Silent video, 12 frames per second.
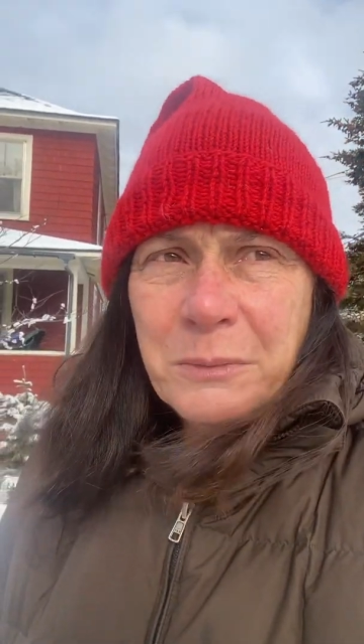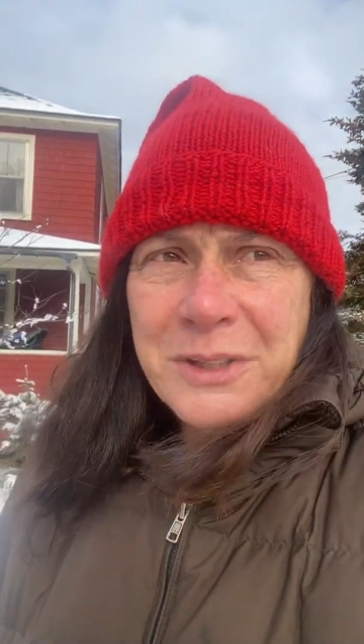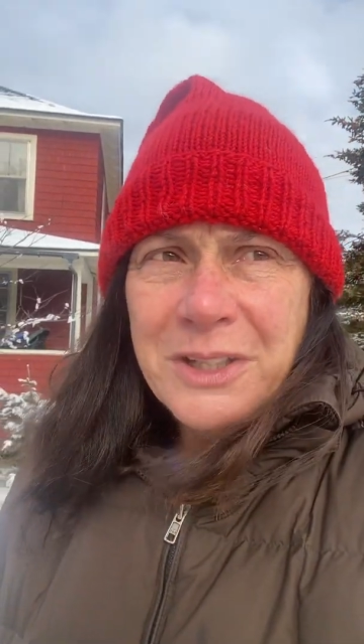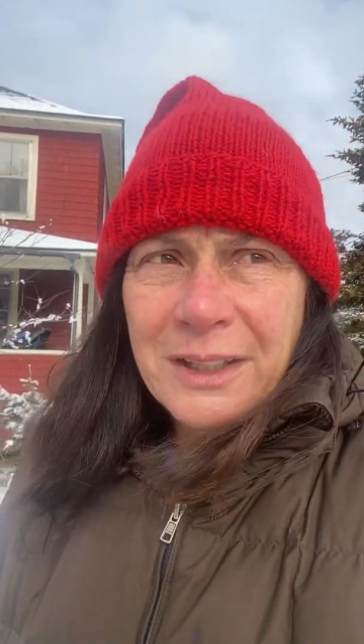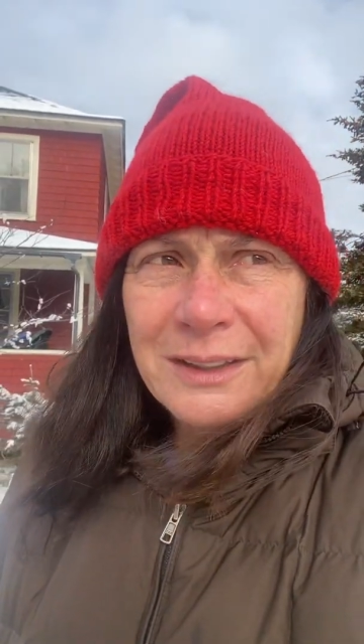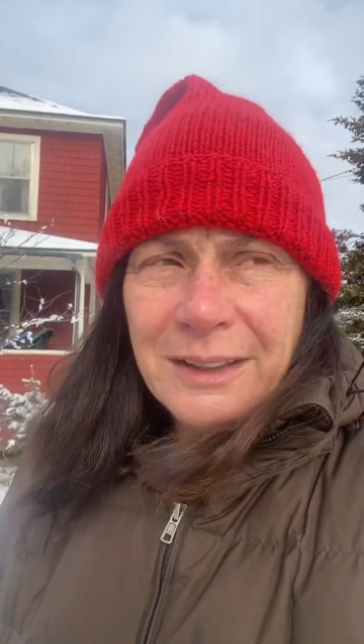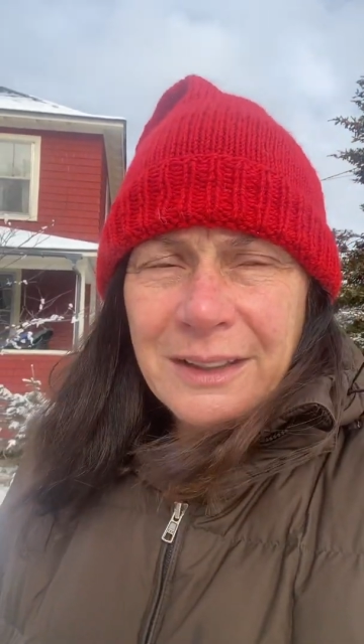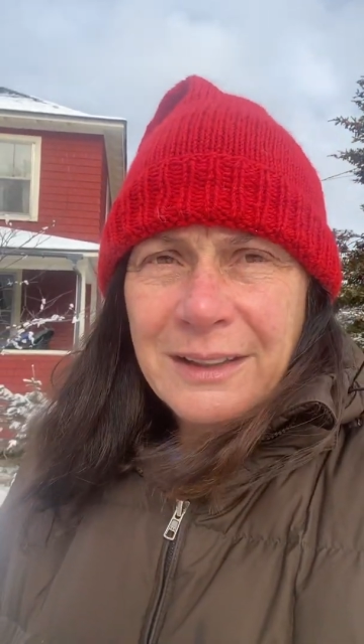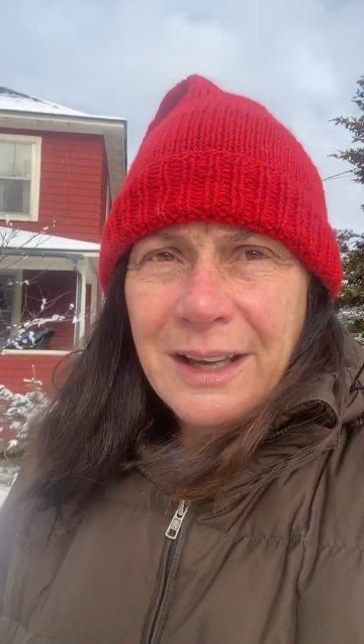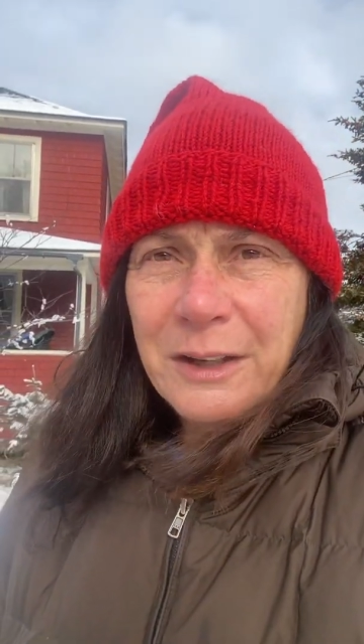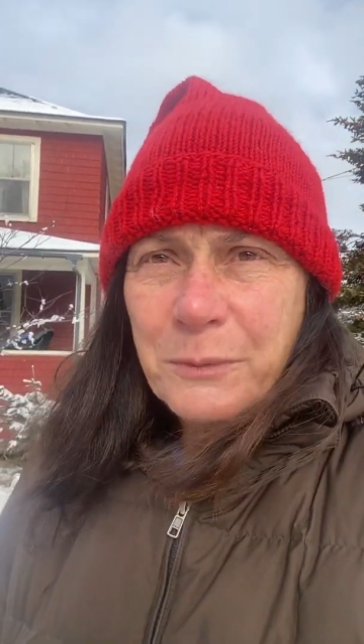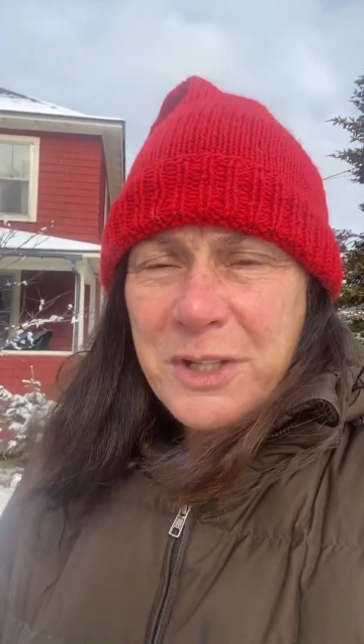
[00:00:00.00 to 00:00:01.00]
reject it.
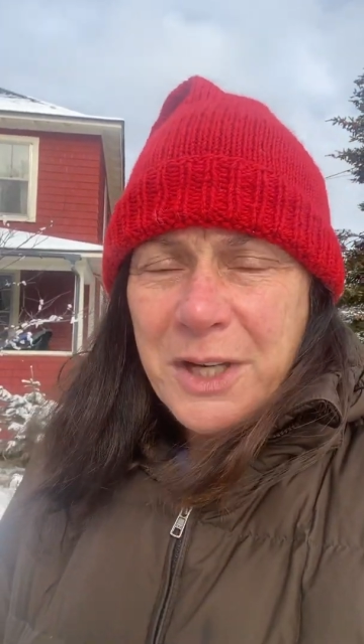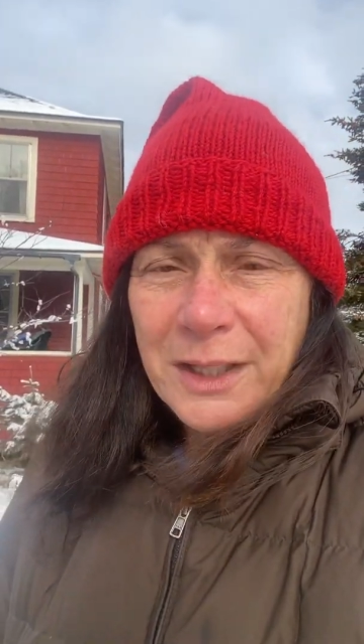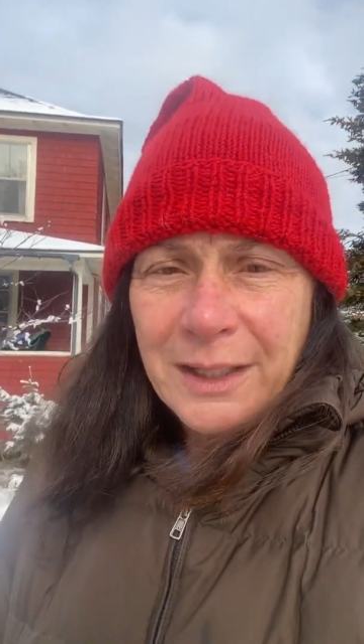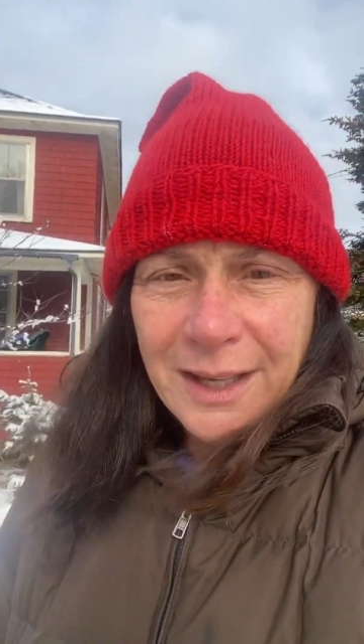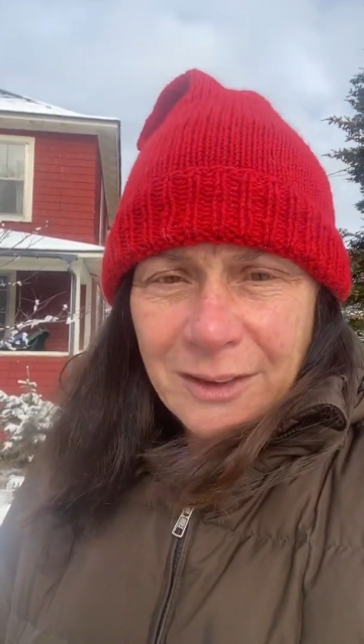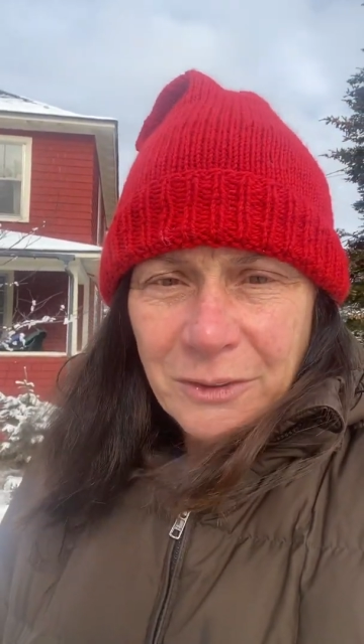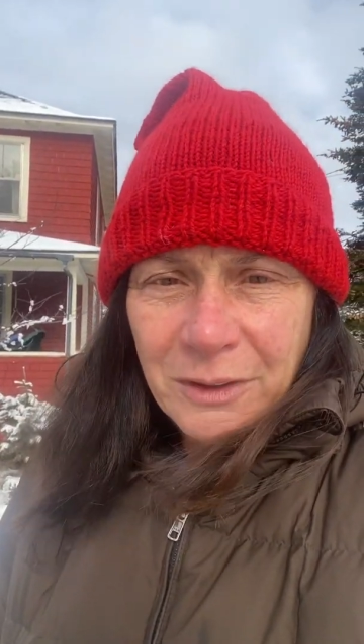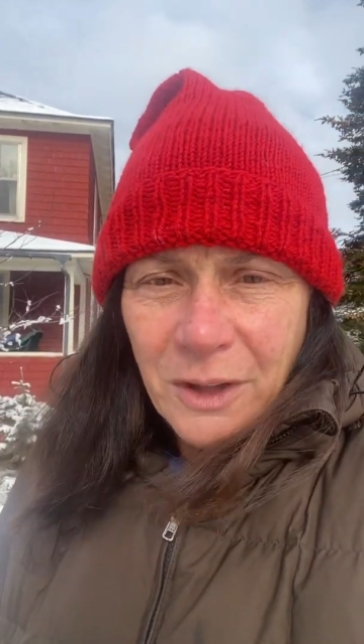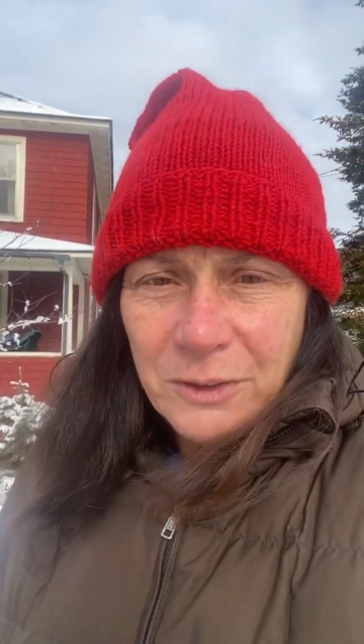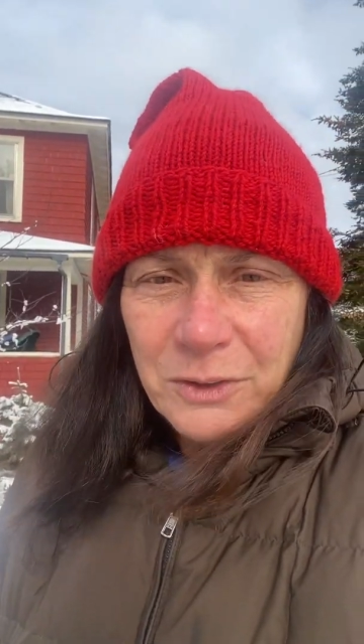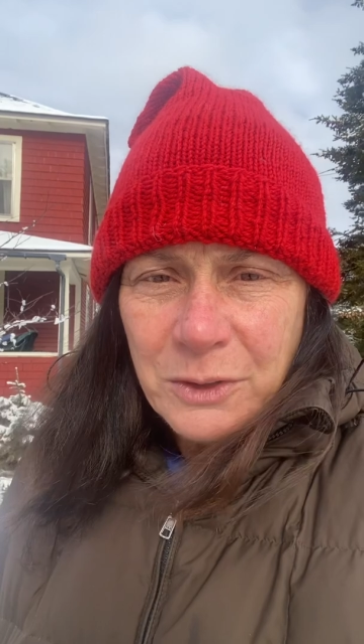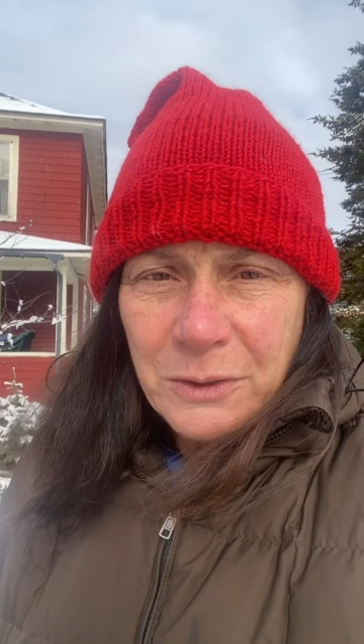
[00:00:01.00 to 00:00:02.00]
I reject cancel
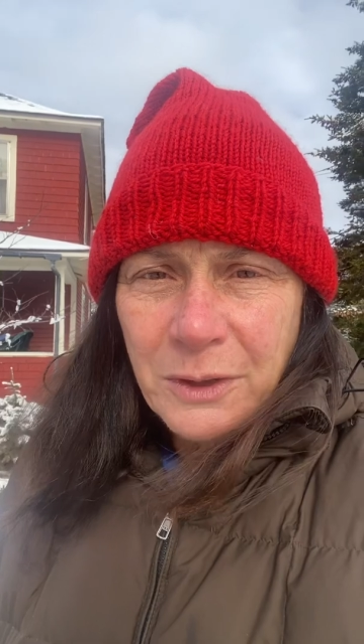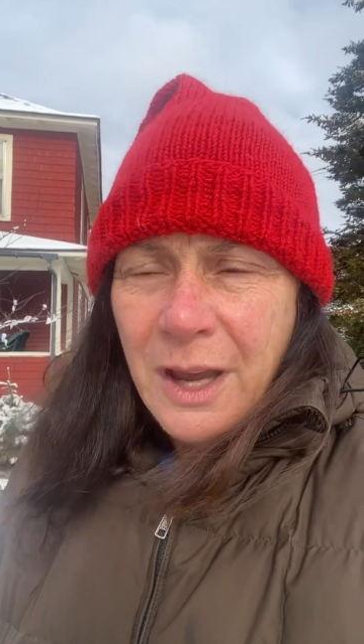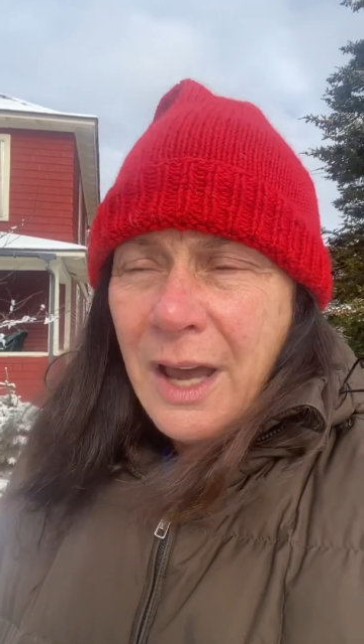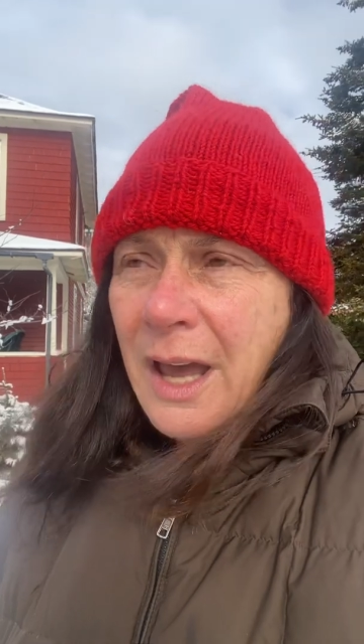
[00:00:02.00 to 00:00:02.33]
culture.